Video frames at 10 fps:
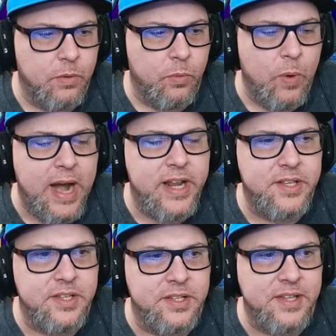
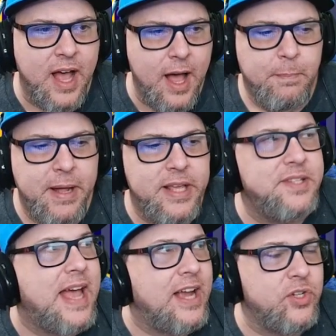righties is up, but
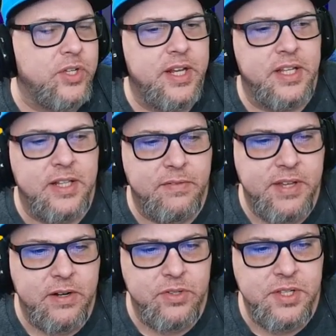he's actually hitting
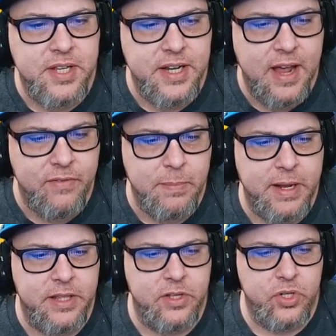left-handers. He's hitting
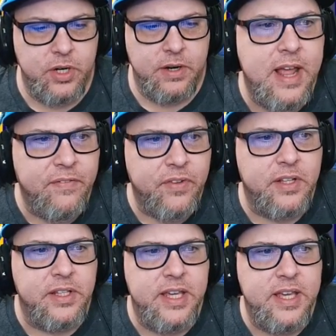everybody this year.
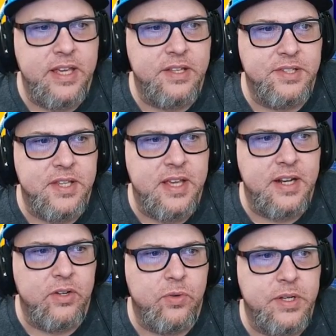Definitely see an
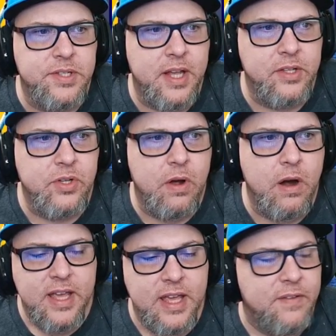increase on his
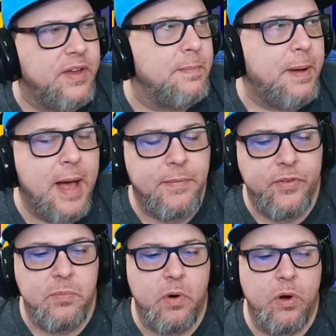card. If he can pop a
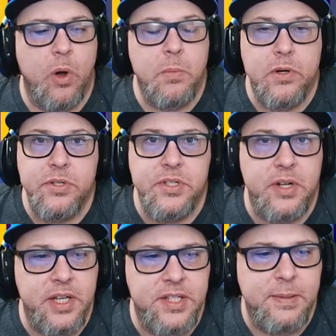few more homers, he's
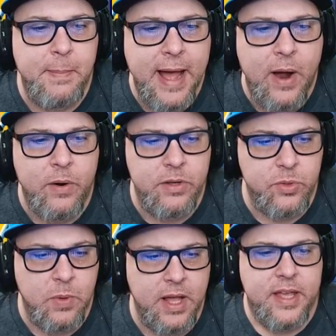going to get some power
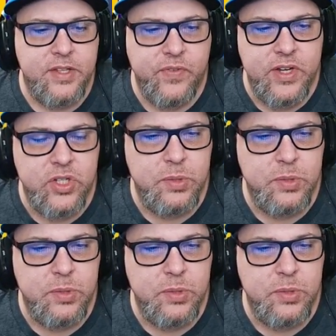as well. His vision's